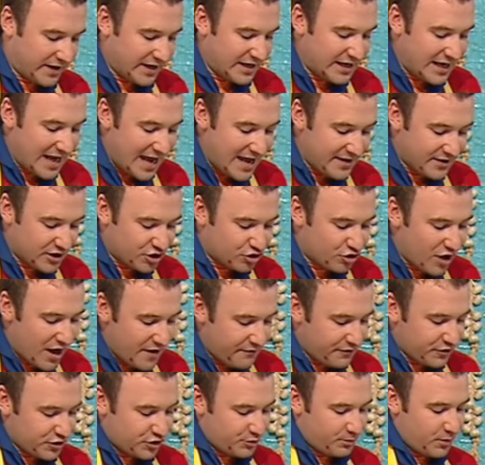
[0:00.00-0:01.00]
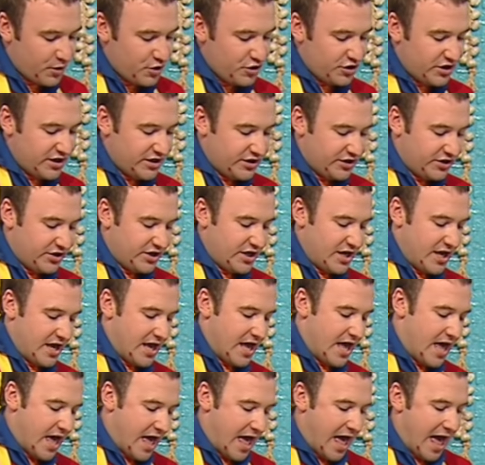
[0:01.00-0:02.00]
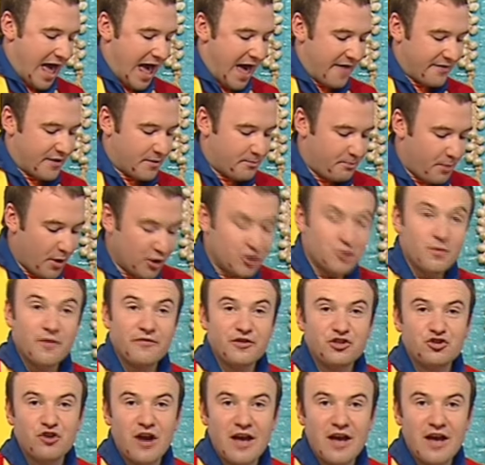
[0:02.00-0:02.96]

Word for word: we can lay the trifle sponges at the bottom of a